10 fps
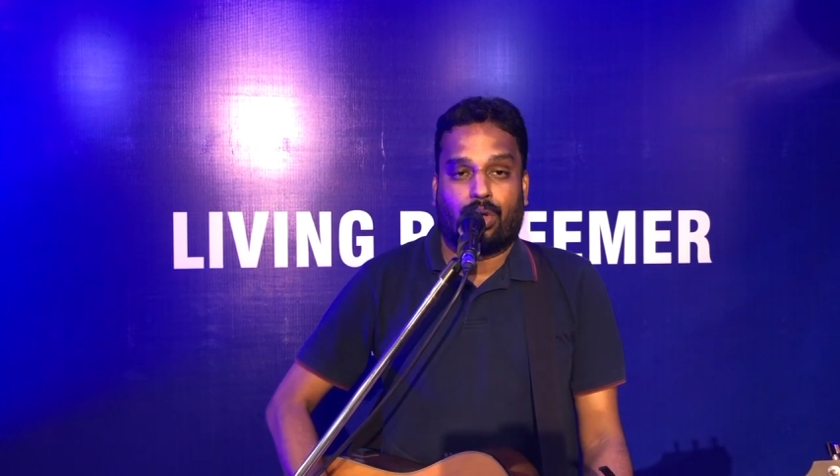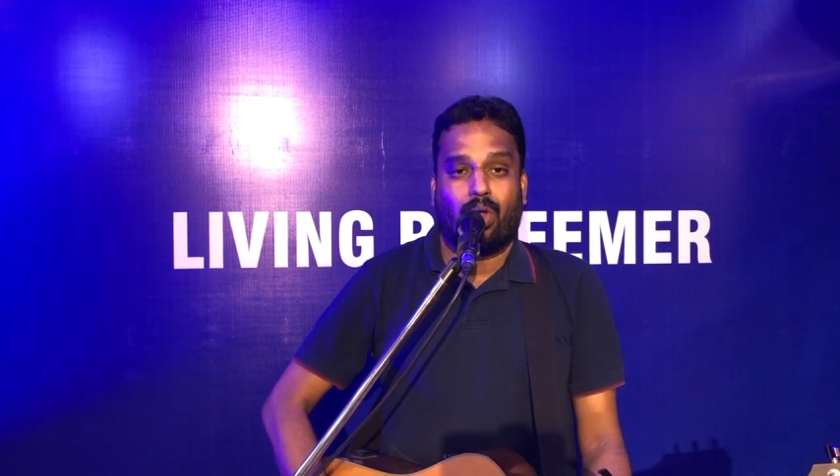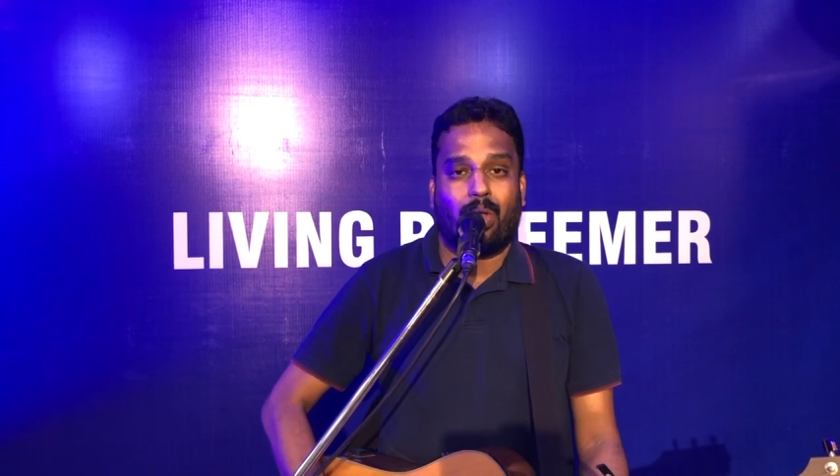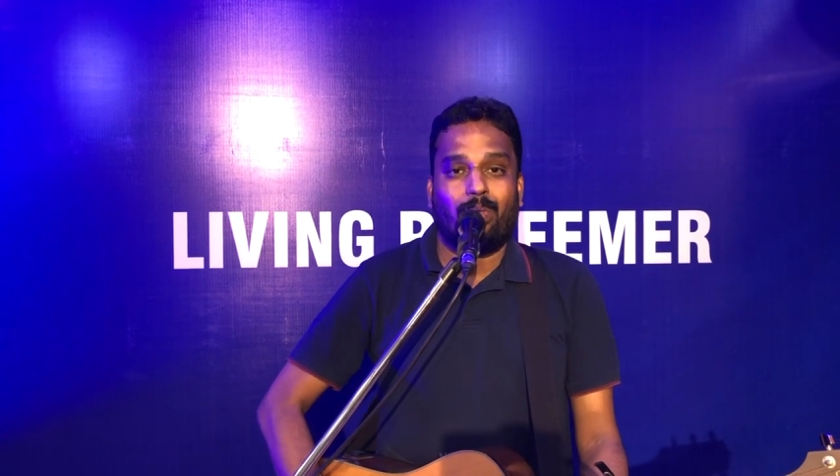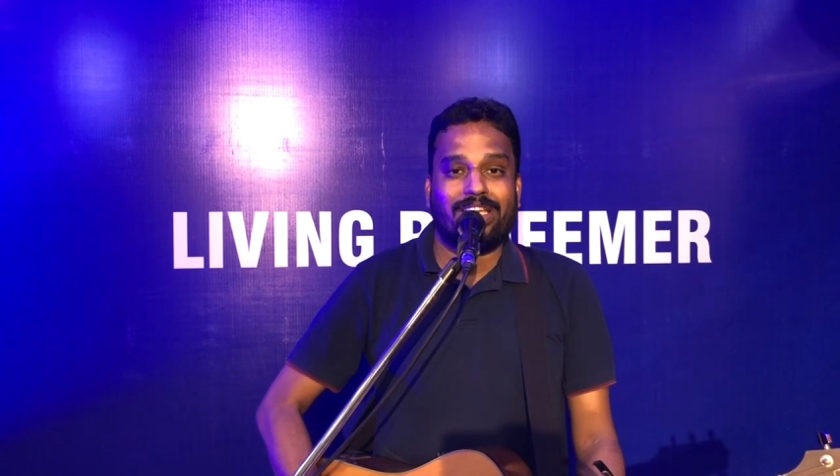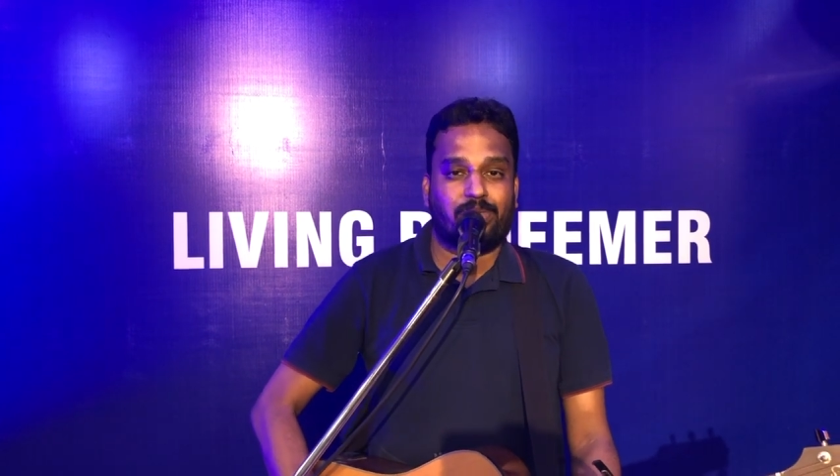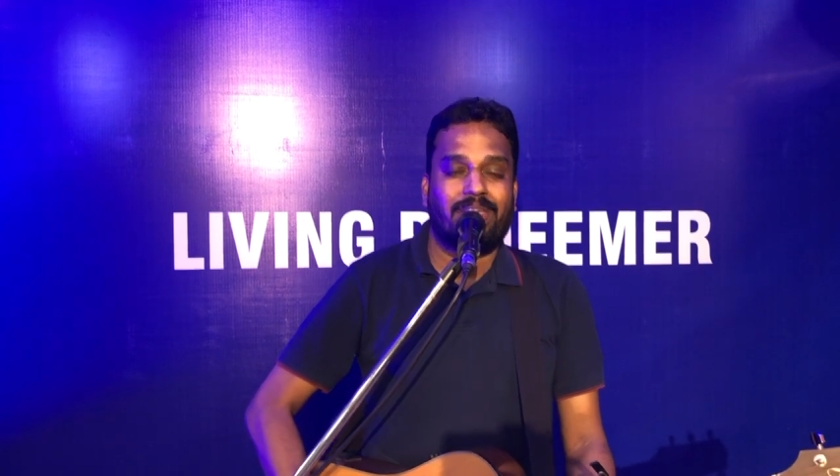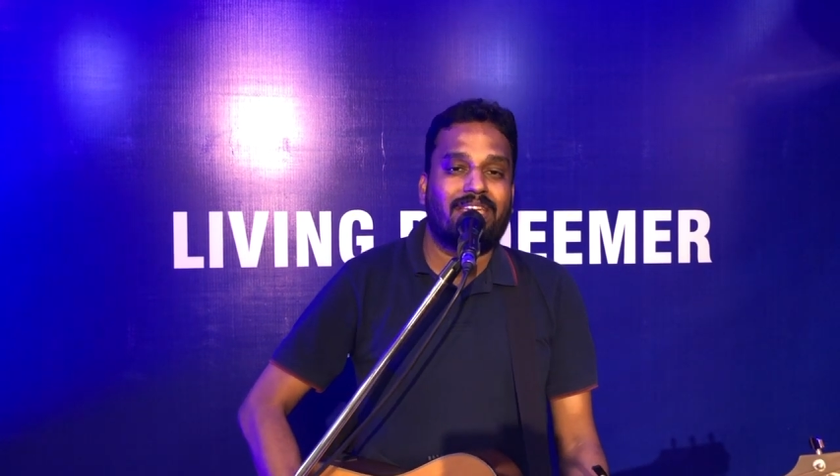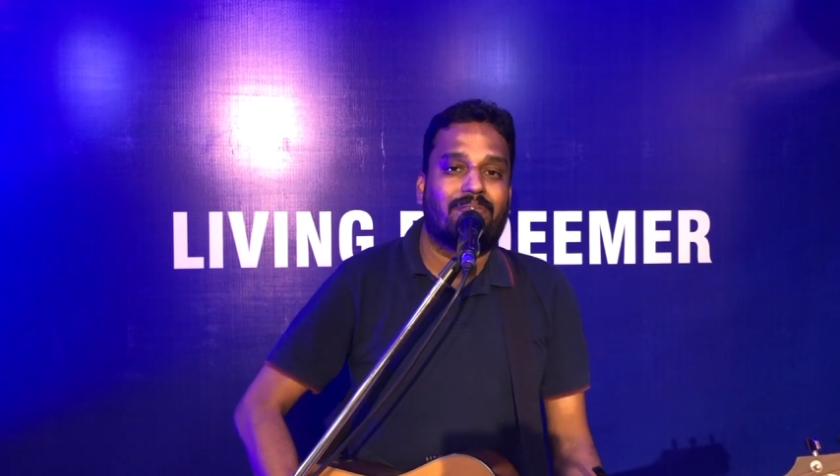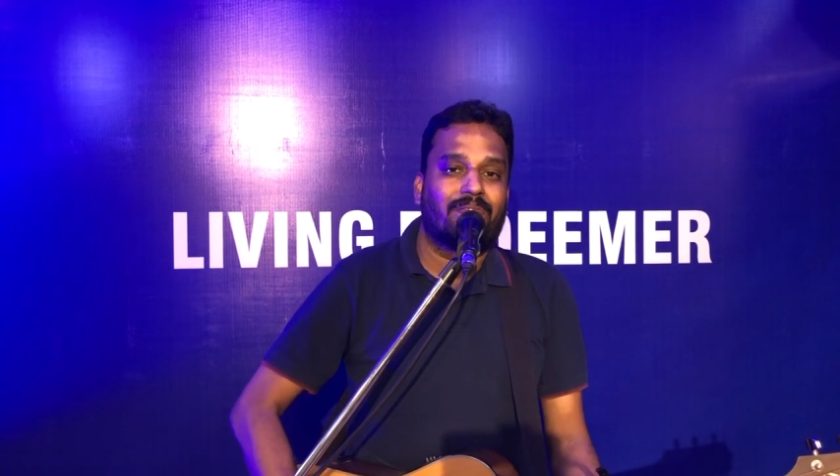You'll always
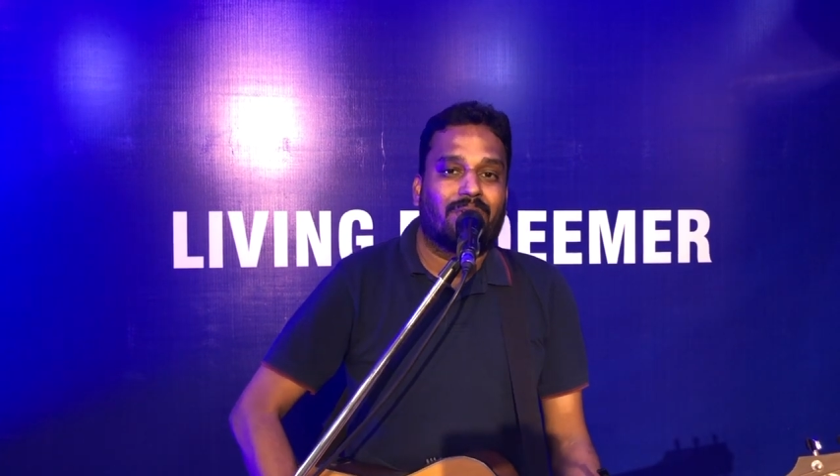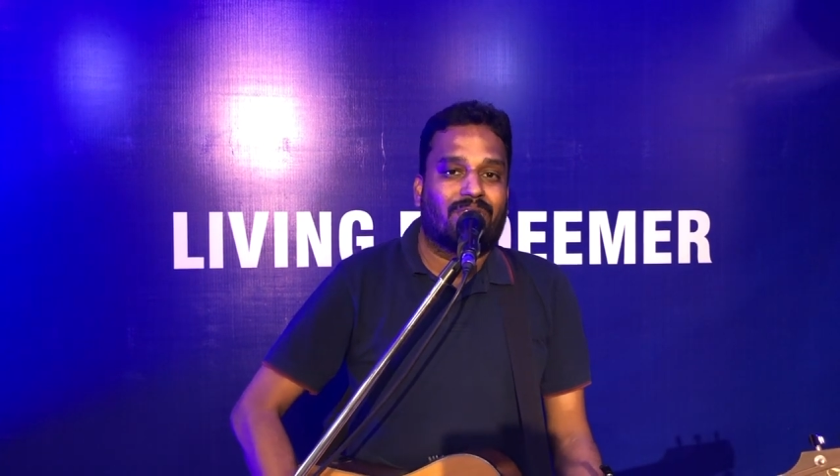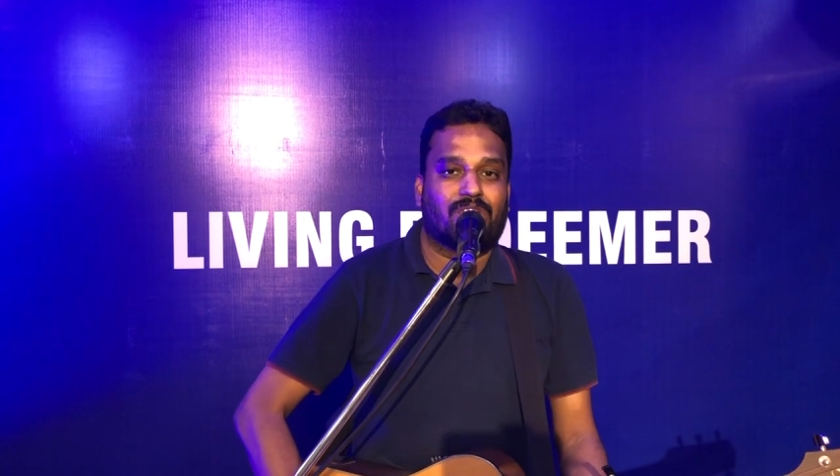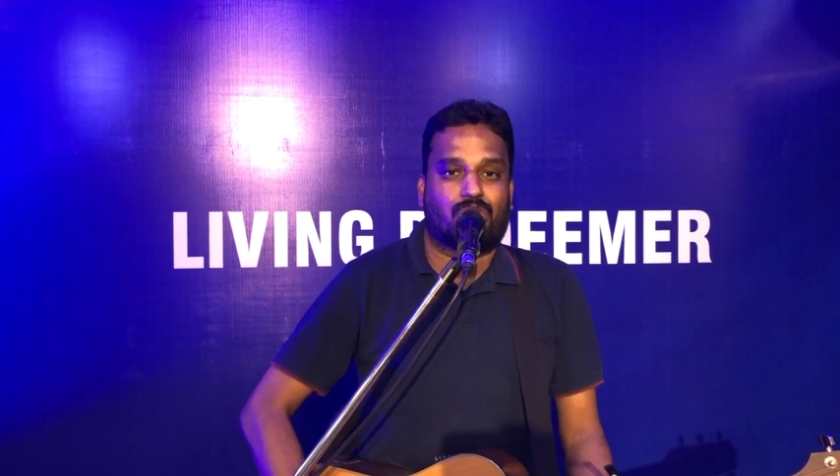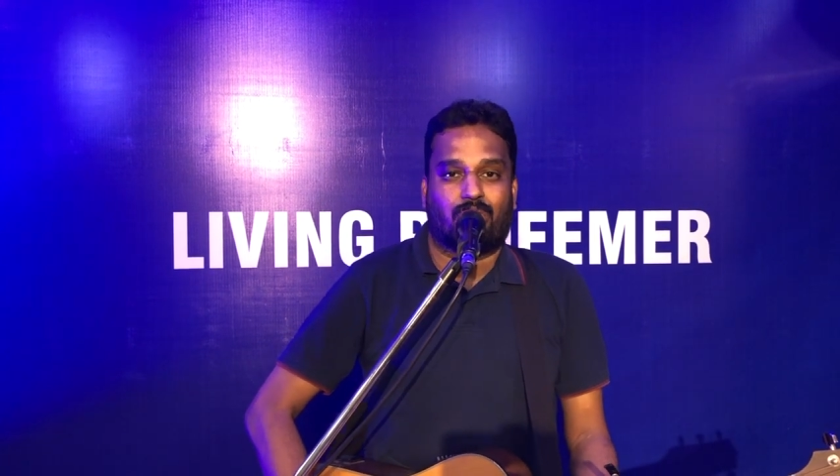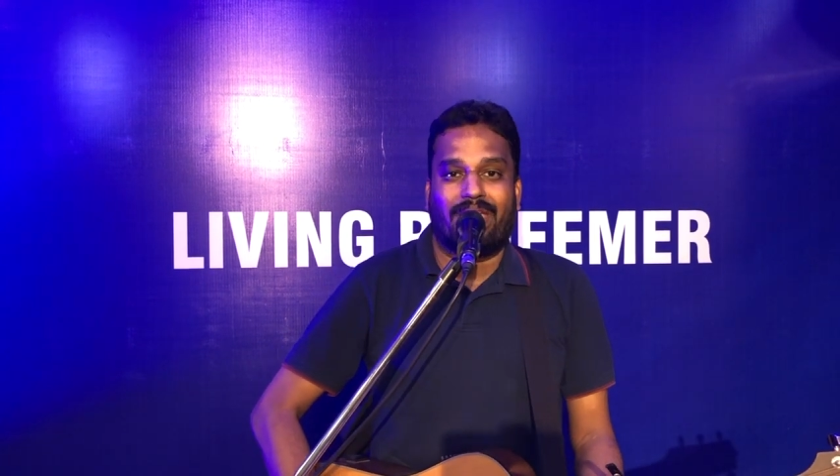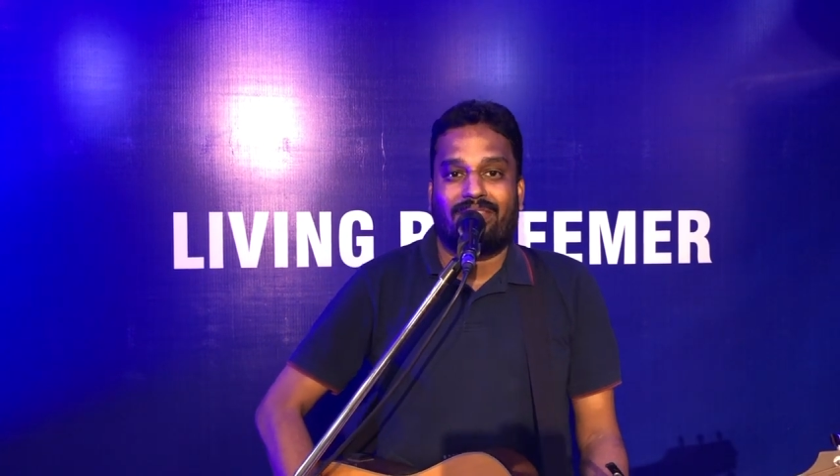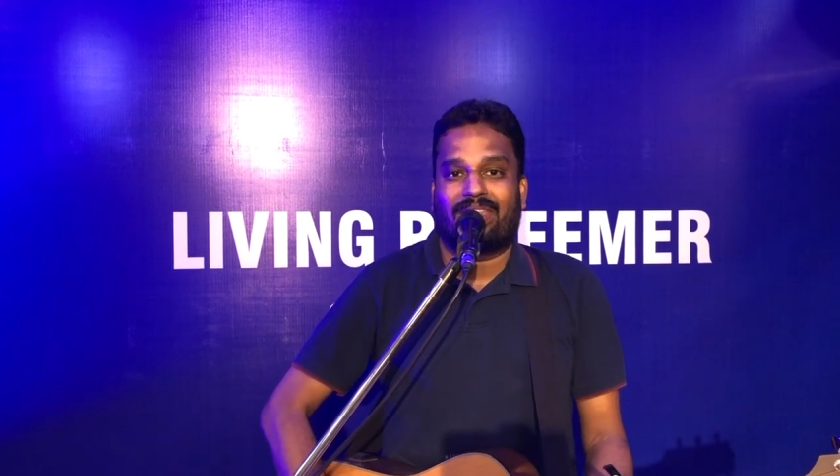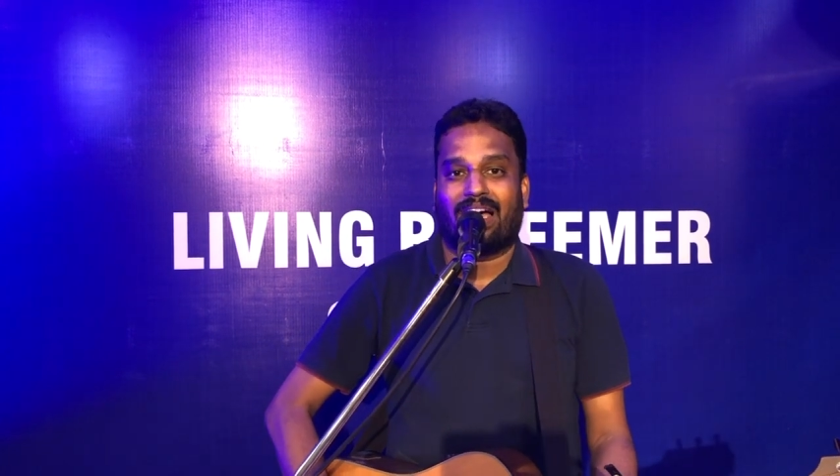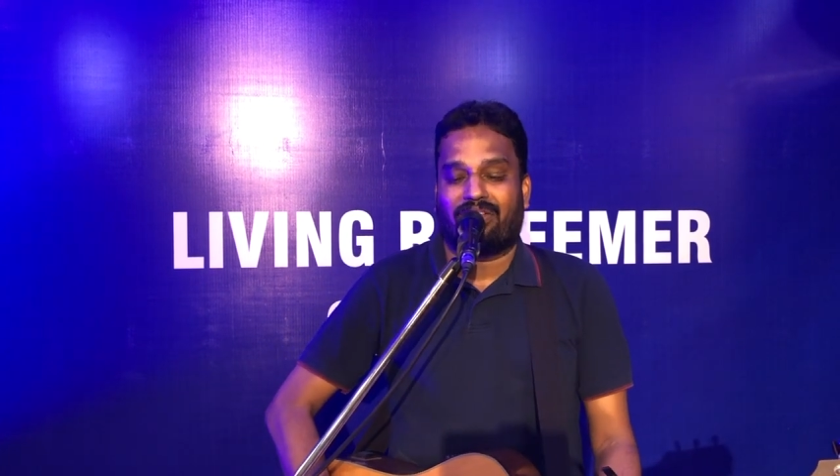be the
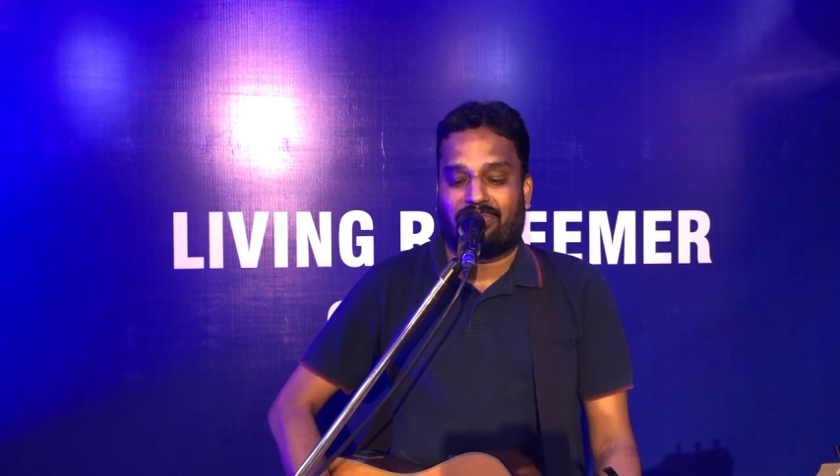strength of